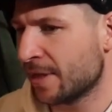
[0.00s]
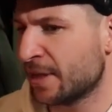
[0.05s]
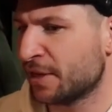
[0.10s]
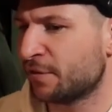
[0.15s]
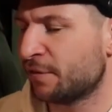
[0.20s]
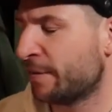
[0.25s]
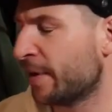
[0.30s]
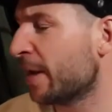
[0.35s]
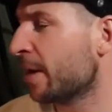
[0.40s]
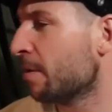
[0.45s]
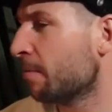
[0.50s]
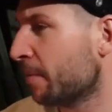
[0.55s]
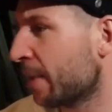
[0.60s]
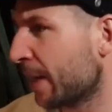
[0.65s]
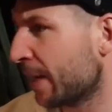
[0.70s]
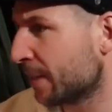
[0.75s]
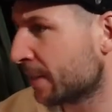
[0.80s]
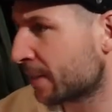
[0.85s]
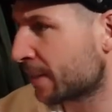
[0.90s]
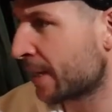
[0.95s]
this venom
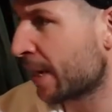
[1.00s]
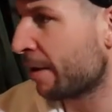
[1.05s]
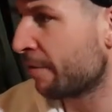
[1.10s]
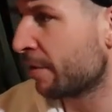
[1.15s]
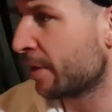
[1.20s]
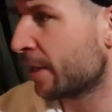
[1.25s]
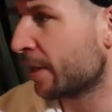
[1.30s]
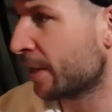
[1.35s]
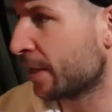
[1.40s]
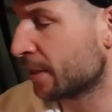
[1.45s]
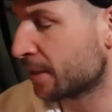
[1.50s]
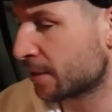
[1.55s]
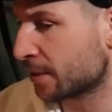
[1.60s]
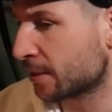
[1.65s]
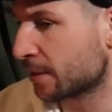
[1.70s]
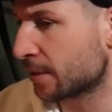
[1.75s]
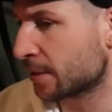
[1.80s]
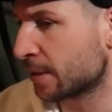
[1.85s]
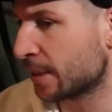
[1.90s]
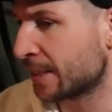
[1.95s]
that he's carrying, this